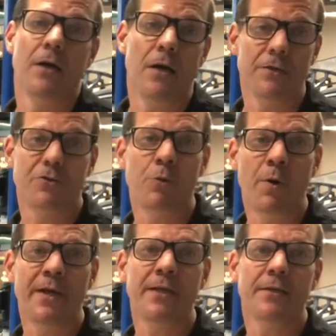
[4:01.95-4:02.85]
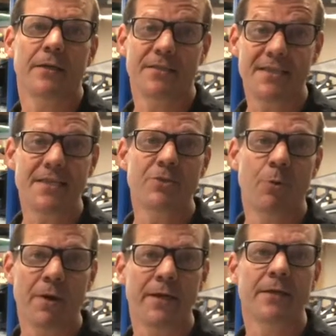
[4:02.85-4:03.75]
A
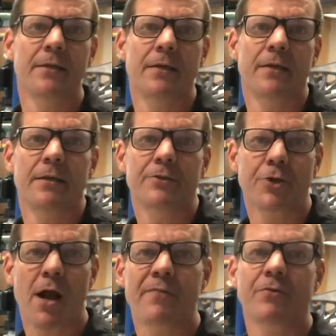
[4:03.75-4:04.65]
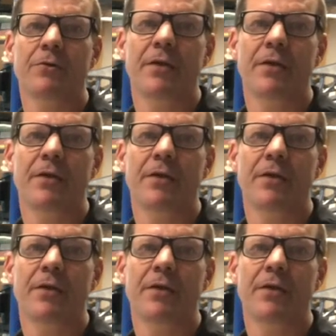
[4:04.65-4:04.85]
T20 driver